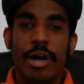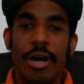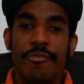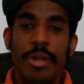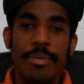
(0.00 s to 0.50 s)

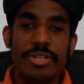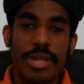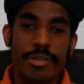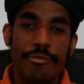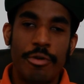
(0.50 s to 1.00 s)
Uh, Philippians
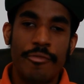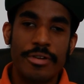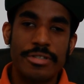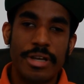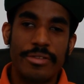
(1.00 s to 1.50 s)
chapter 4,
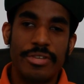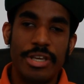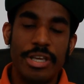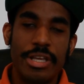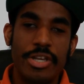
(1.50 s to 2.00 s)
verse
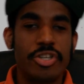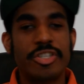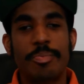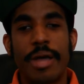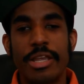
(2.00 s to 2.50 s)
19. He should
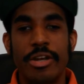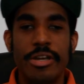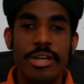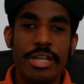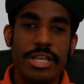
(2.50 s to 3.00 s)
supply your
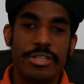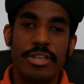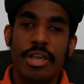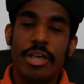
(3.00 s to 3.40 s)
needs